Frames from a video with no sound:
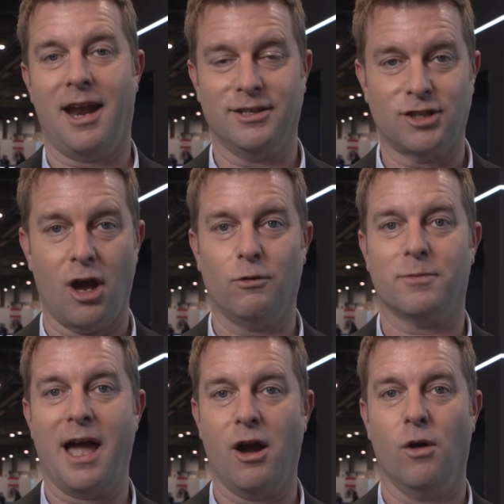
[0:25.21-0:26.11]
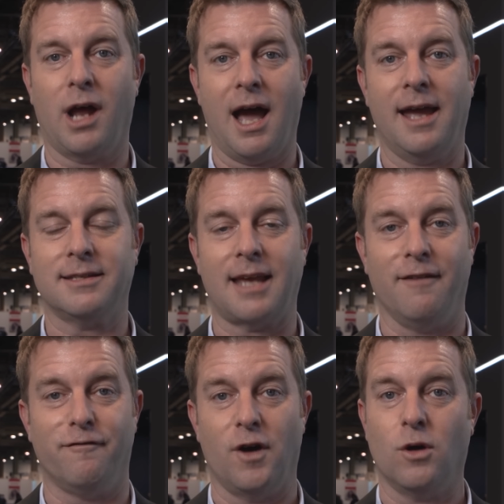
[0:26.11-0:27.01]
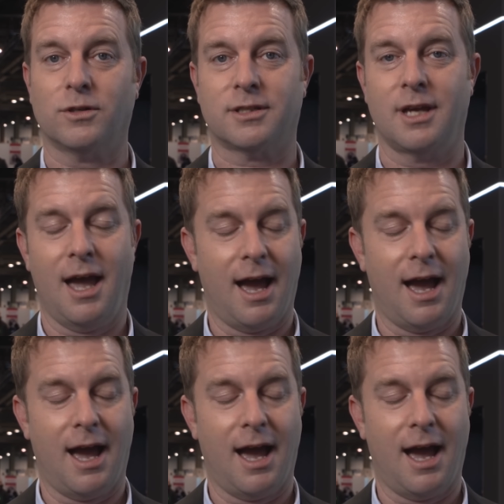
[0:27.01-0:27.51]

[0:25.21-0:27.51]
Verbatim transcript: I saw it with my own eyes, and folks,